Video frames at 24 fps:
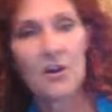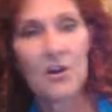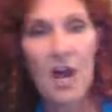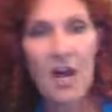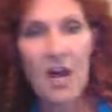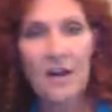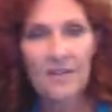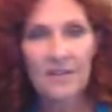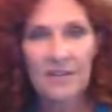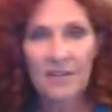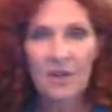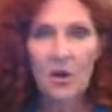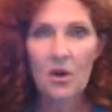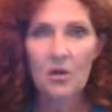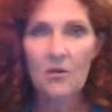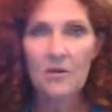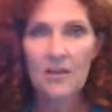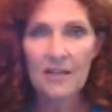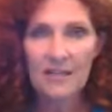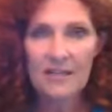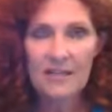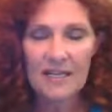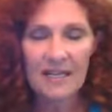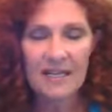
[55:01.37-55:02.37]
are not the
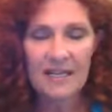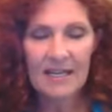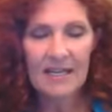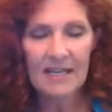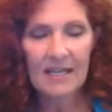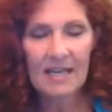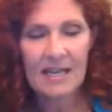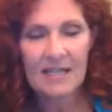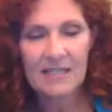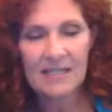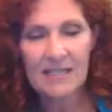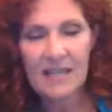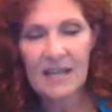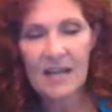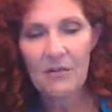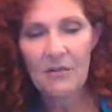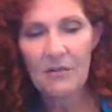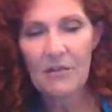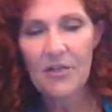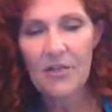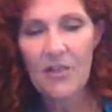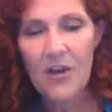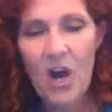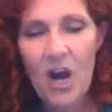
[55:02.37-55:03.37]
golden ticket as they
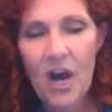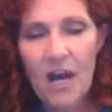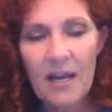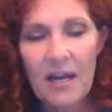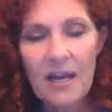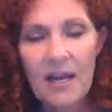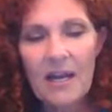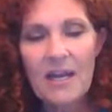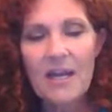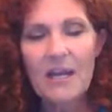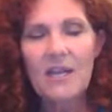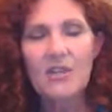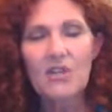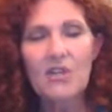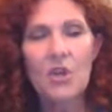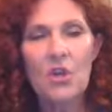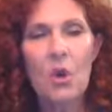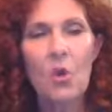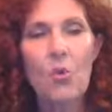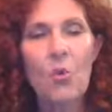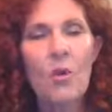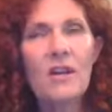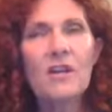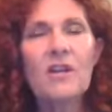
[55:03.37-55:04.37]
were thought.
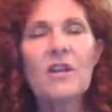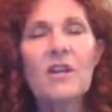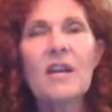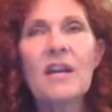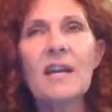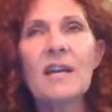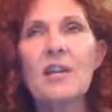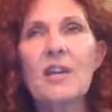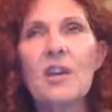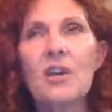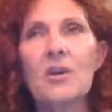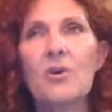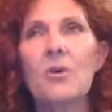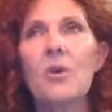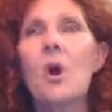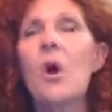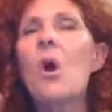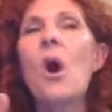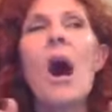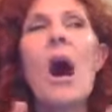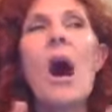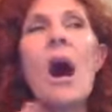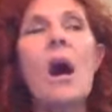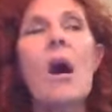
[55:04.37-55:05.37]
So, what are you going to do?
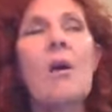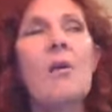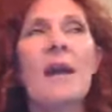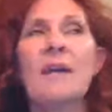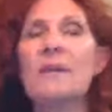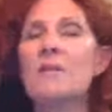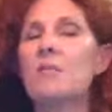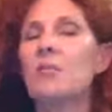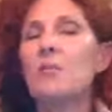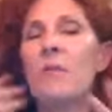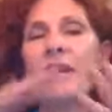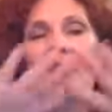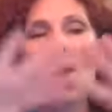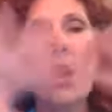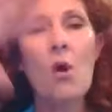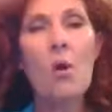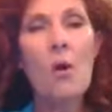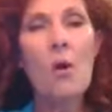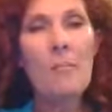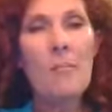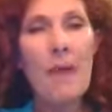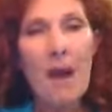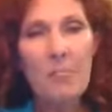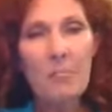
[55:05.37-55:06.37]
Okay, we
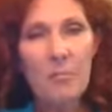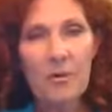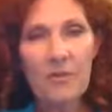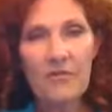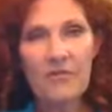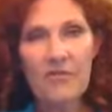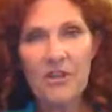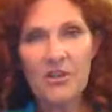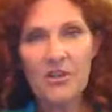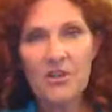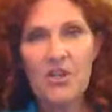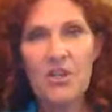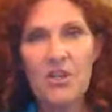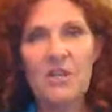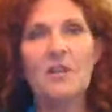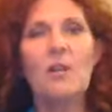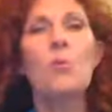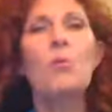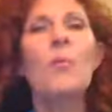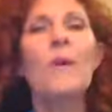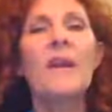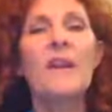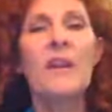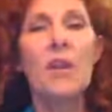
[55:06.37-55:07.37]
know about
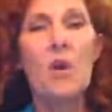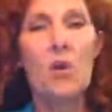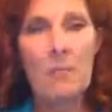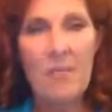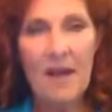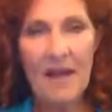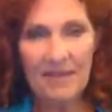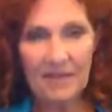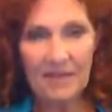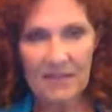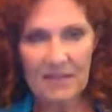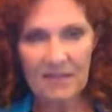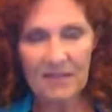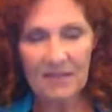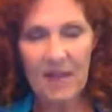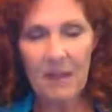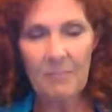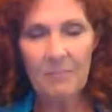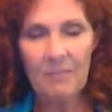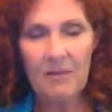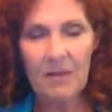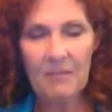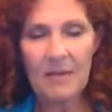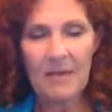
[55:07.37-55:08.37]
prevention, we know about the
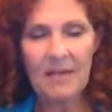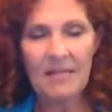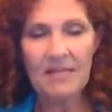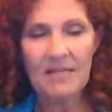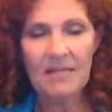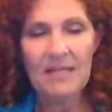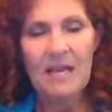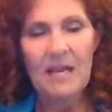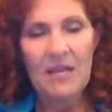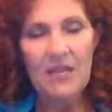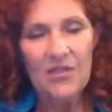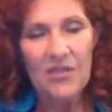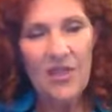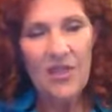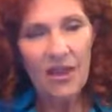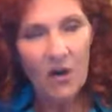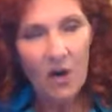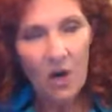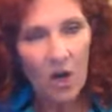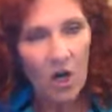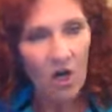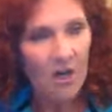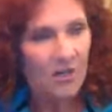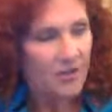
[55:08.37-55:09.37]
supplements.
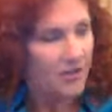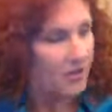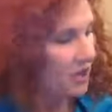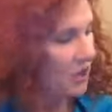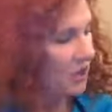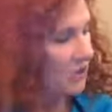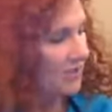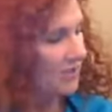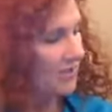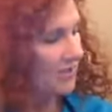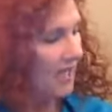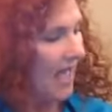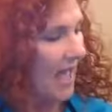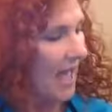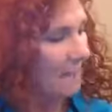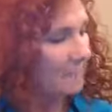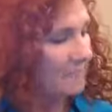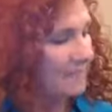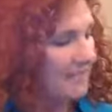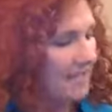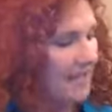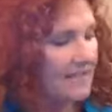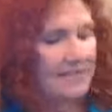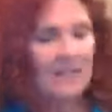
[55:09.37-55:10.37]
There are certain
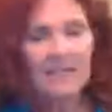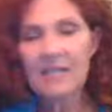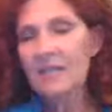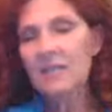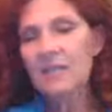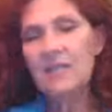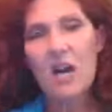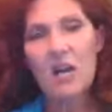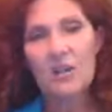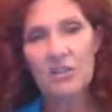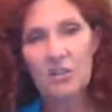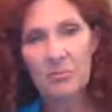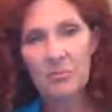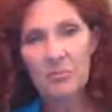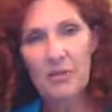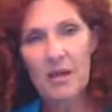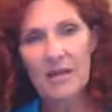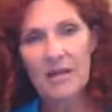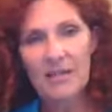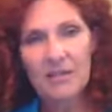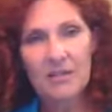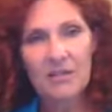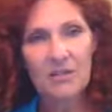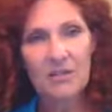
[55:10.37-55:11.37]
lab tests that Dr.
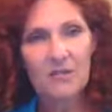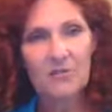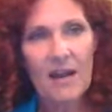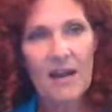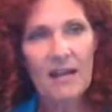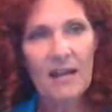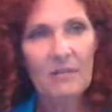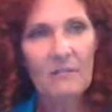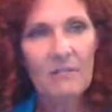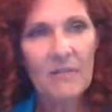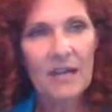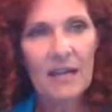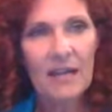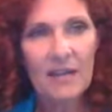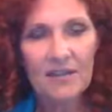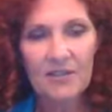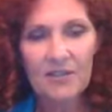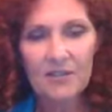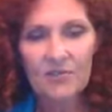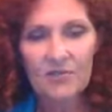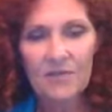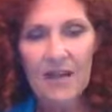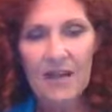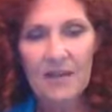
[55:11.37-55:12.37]
Bredesen
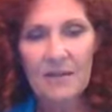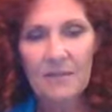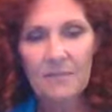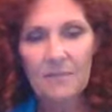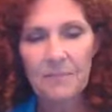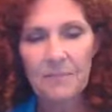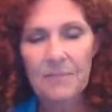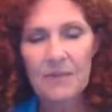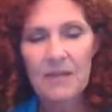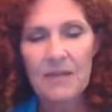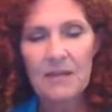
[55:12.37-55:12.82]
recommends, right?